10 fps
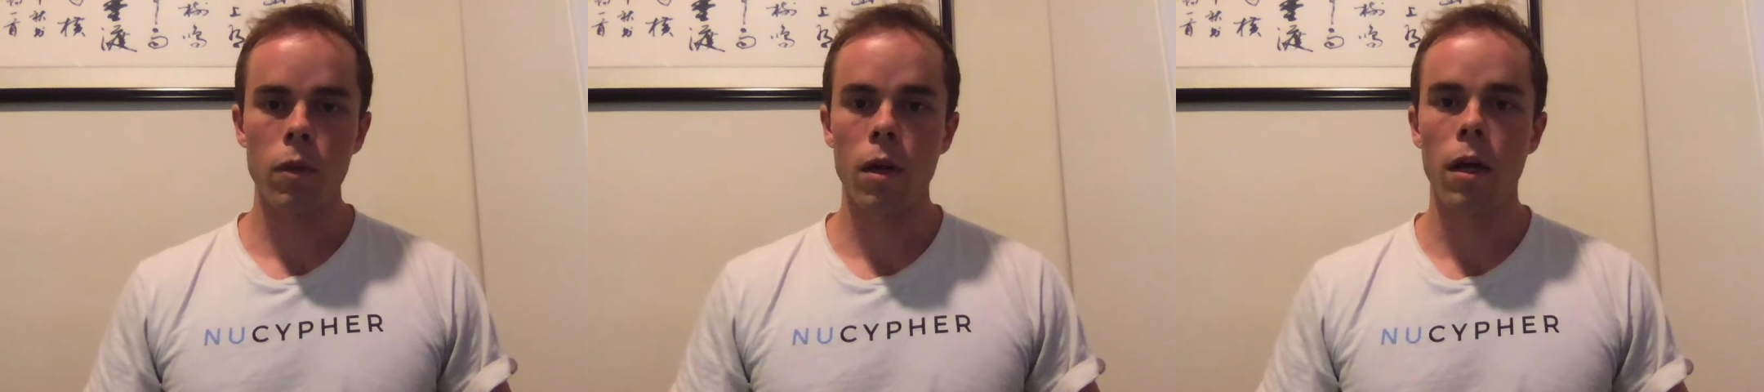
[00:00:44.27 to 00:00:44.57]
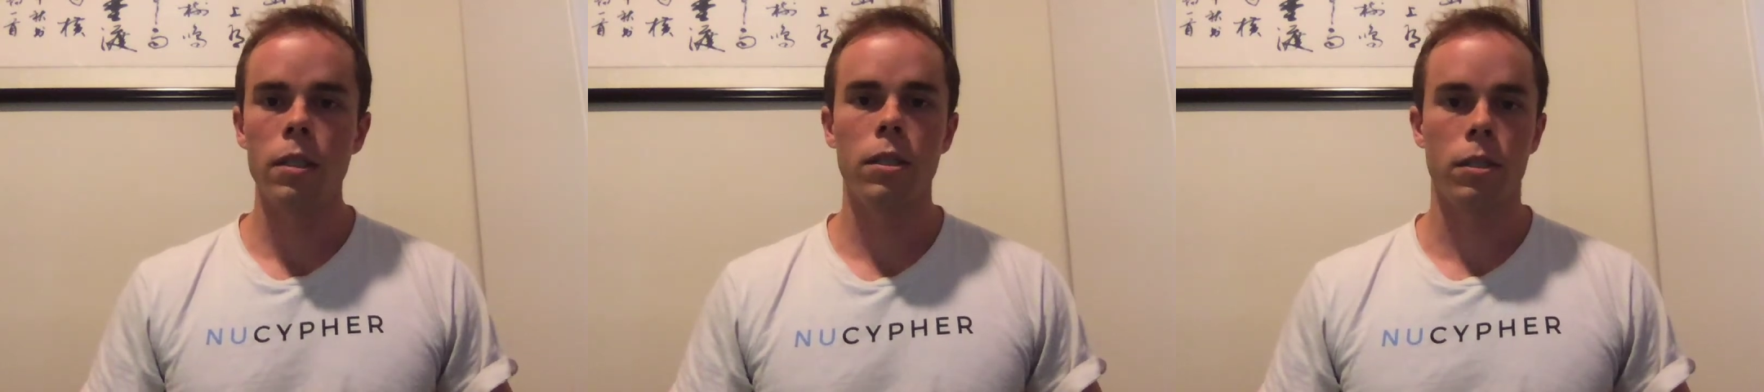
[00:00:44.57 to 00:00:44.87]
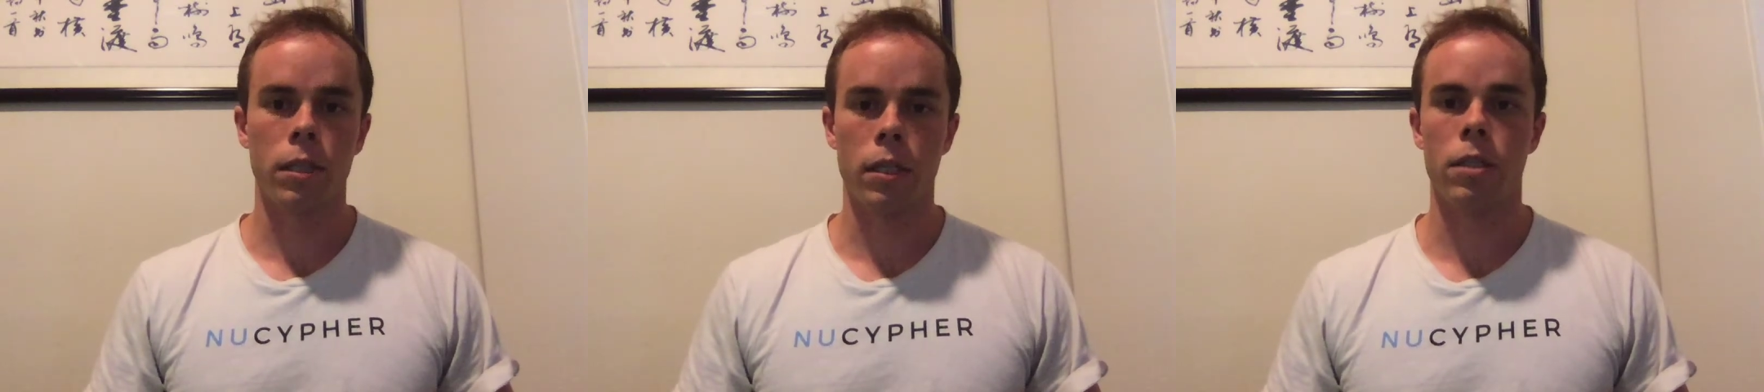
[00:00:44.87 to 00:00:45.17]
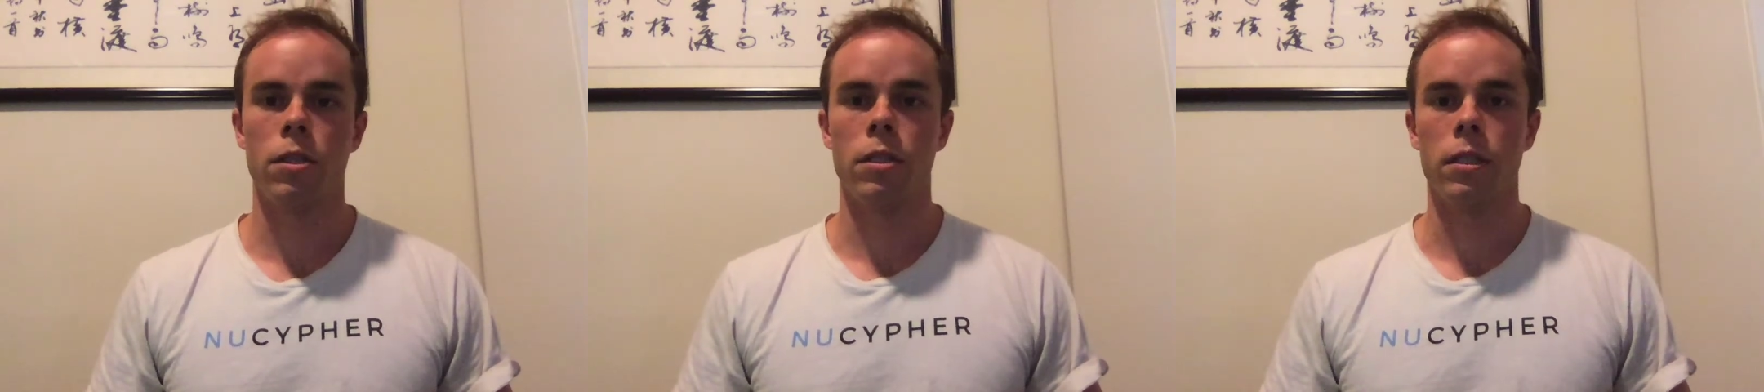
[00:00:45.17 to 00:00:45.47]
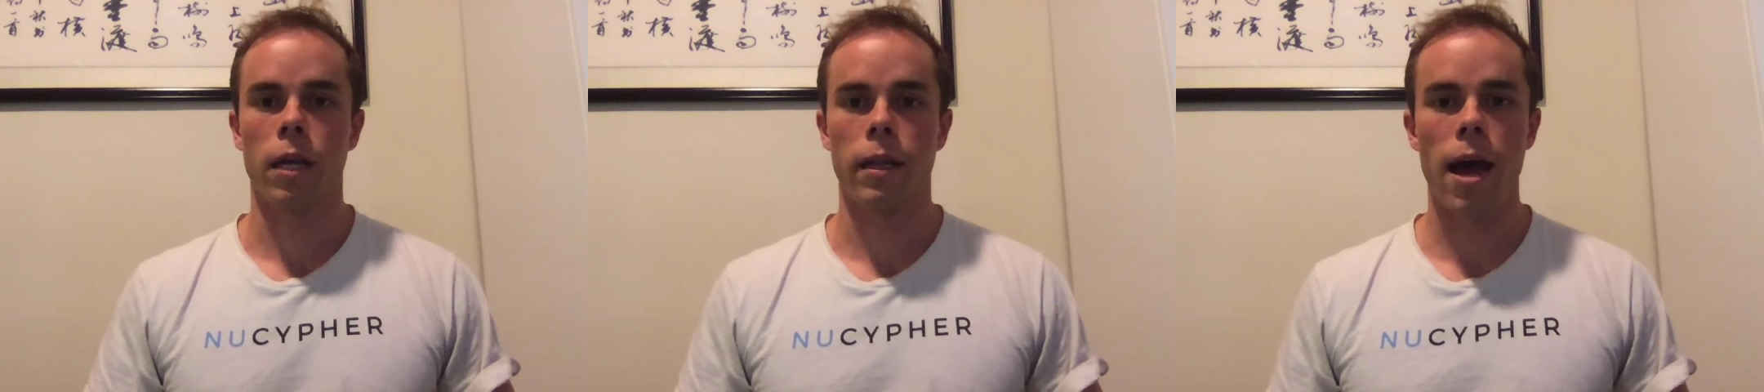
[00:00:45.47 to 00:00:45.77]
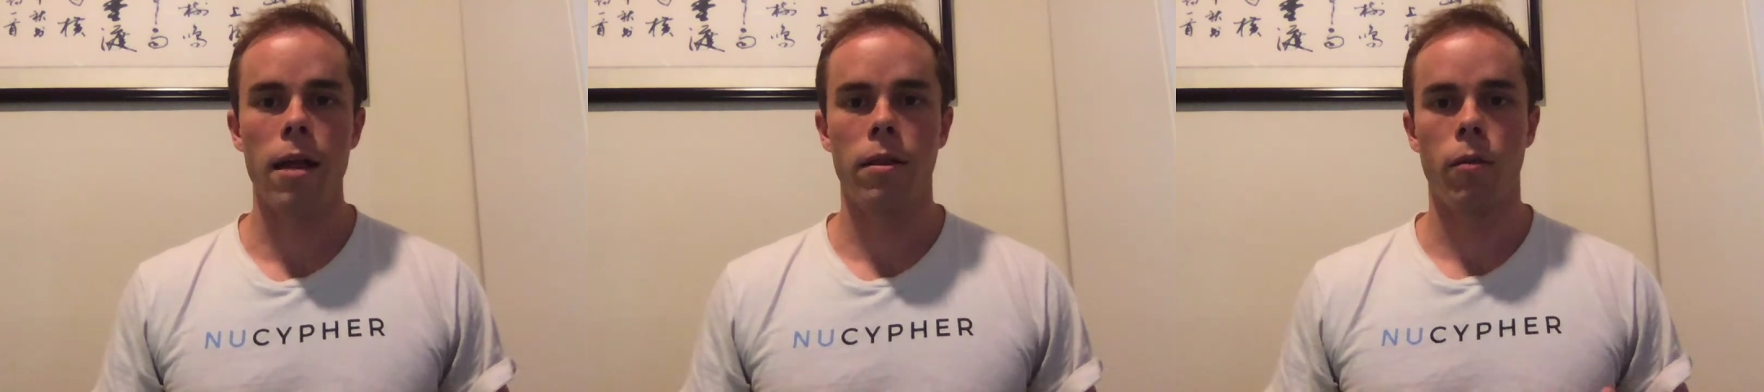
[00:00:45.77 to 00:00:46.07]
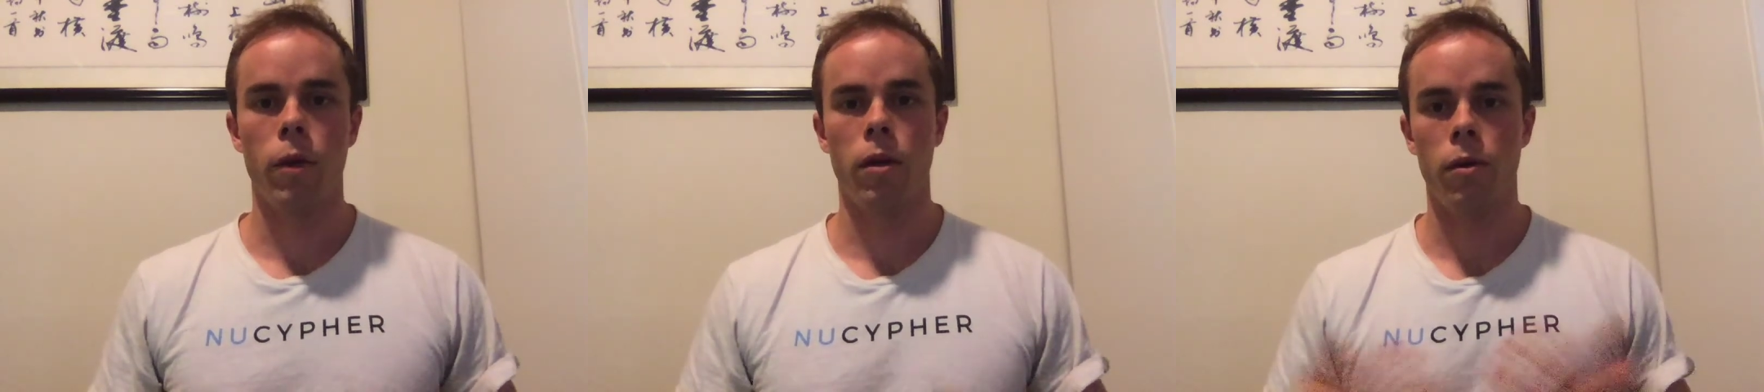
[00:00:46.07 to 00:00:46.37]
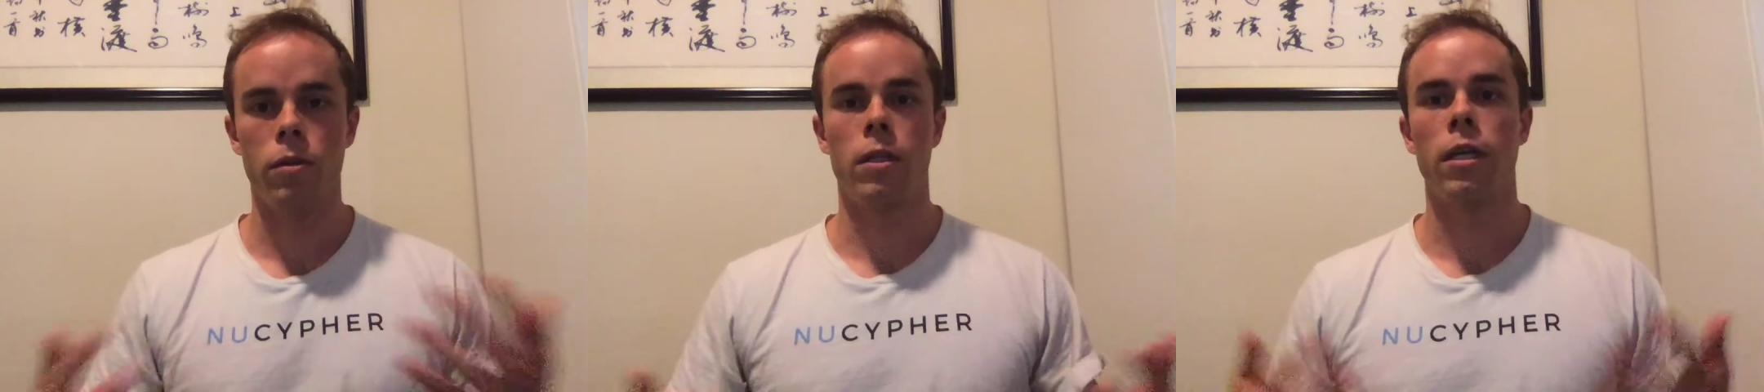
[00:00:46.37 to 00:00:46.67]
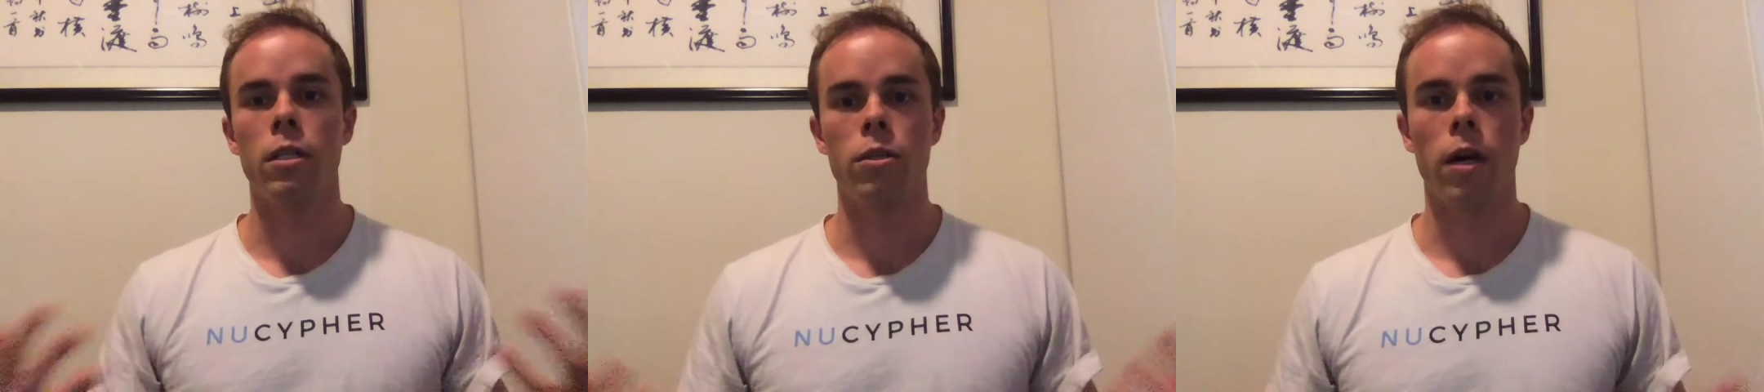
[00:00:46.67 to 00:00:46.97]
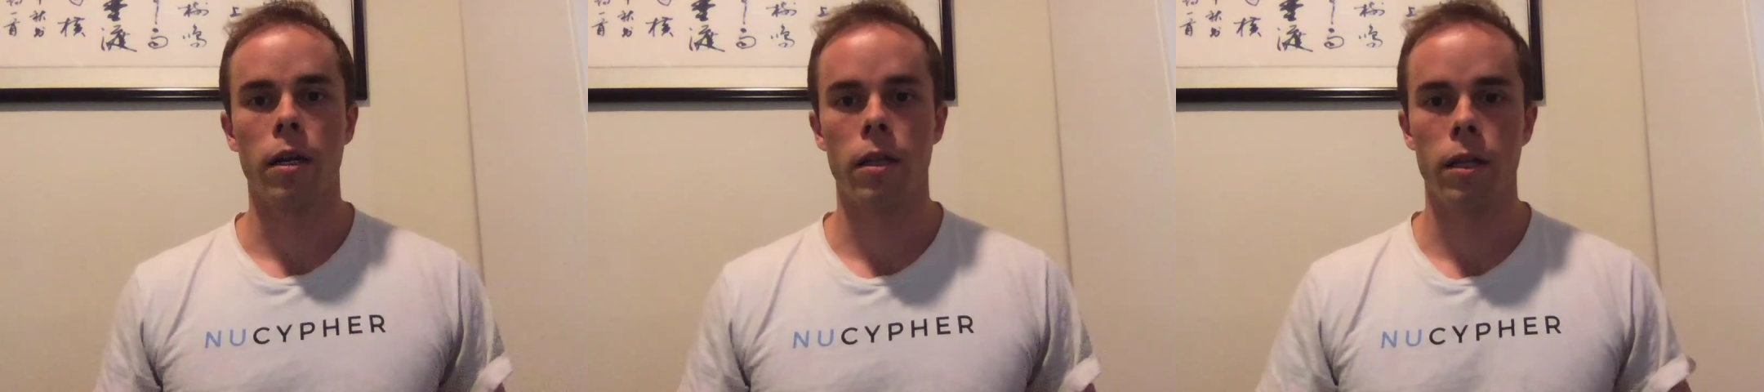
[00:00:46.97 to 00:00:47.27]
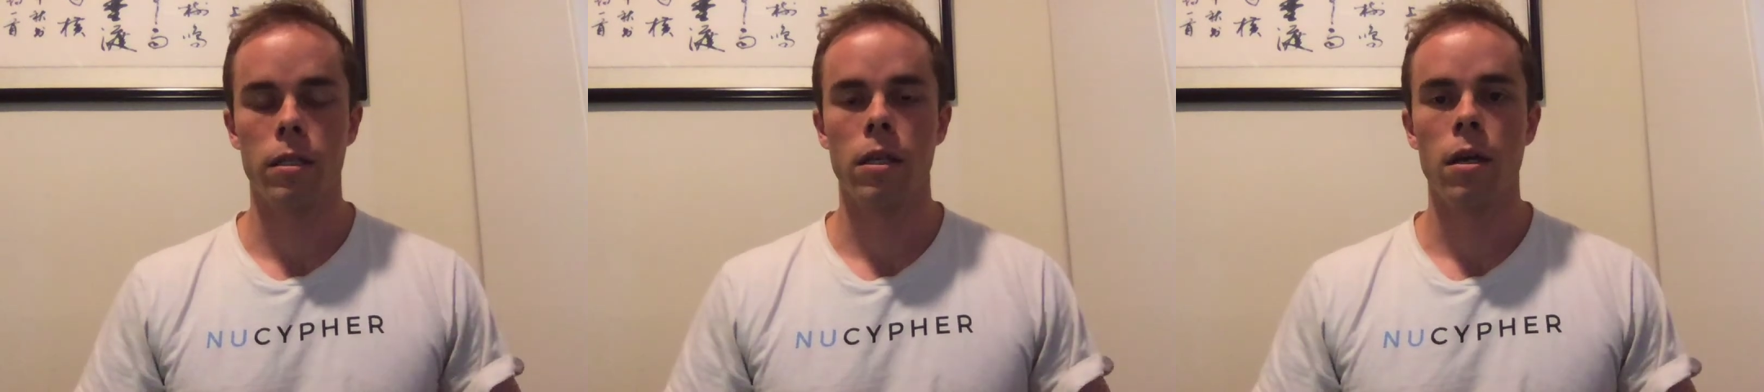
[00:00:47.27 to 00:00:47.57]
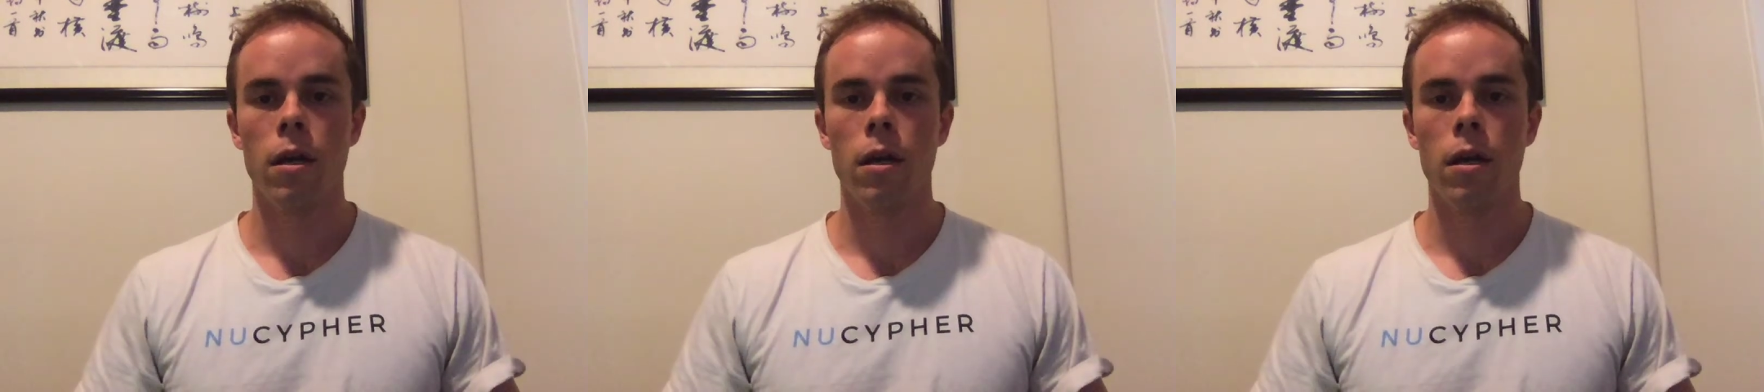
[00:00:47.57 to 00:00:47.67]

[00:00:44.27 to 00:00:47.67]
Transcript: uh, digital signatures, things like that, that we use to construct these